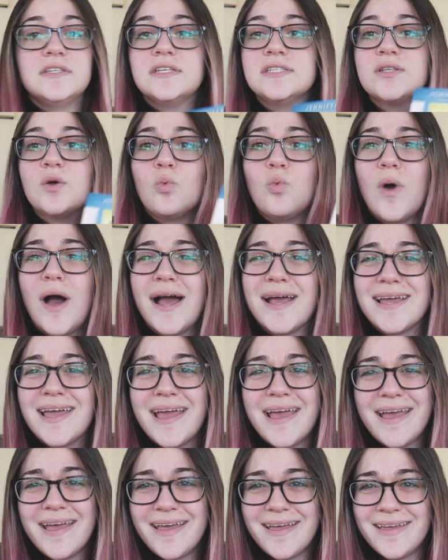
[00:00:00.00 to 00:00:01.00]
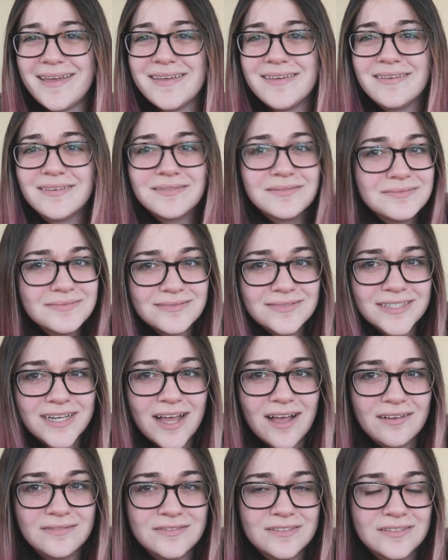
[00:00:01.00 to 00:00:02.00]
is a YA
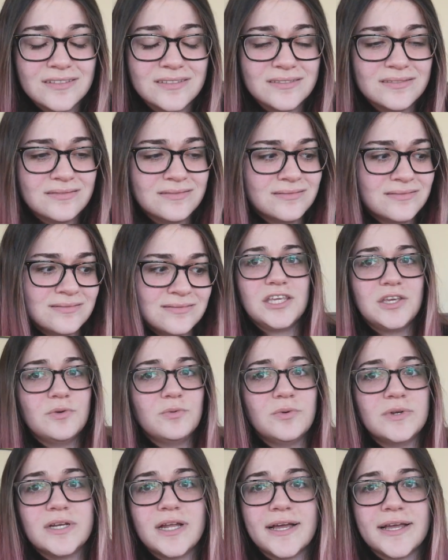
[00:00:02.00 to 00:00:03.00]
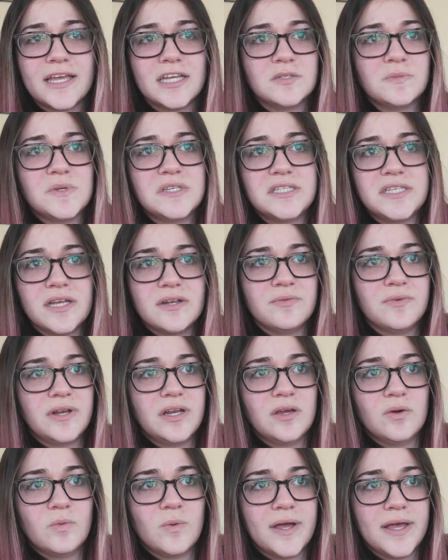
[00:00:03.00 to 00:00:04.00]
novel. You would not catch me dead
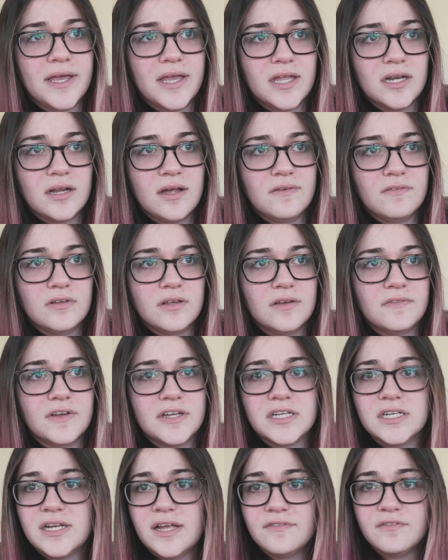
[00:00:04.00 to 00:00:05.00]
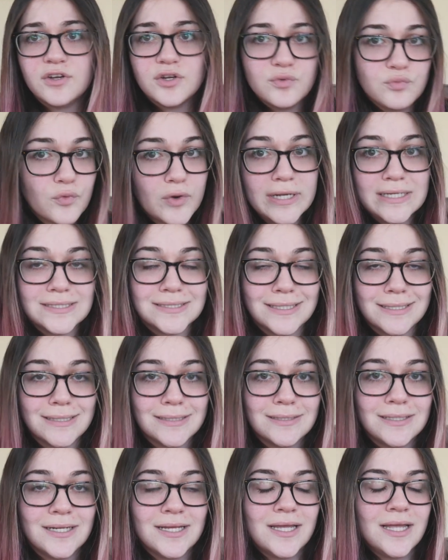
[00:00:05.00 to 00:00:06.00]
reading a YA novel if I didn't have good
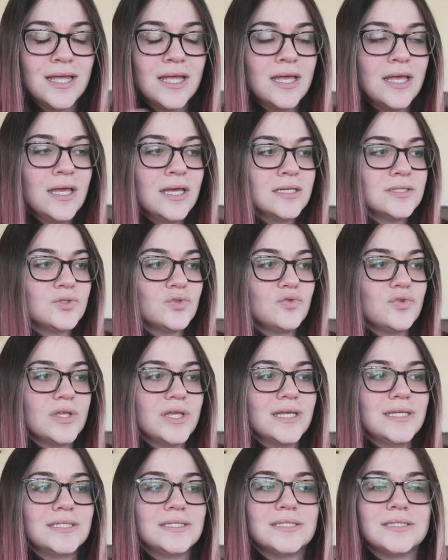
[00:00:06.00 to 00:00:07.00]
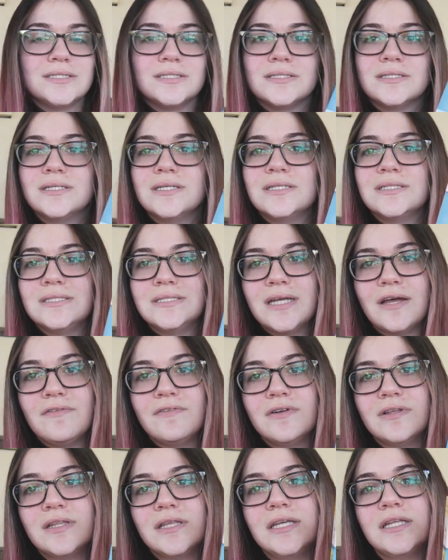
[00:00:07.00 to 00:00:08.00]
reason. So this is
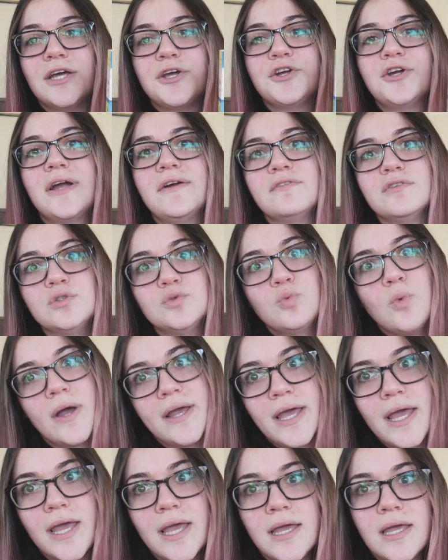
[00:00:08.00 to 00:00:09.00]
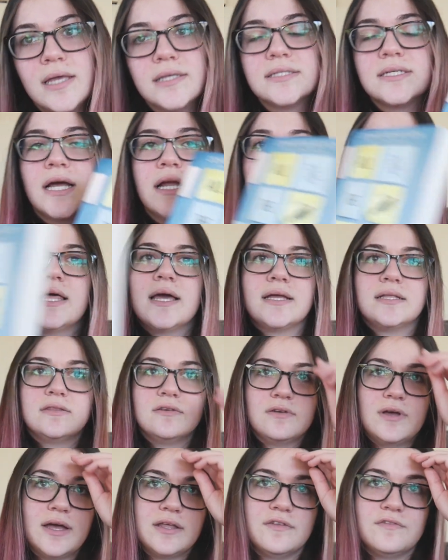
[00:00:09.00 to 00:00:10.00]
definitely not your average YA. It's kind of
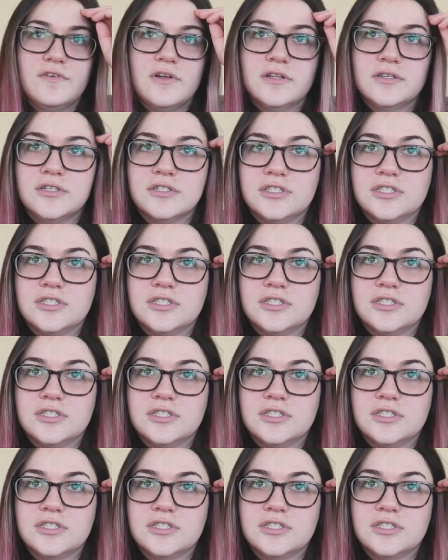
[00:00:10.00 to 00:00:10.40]
like how The Fault in Our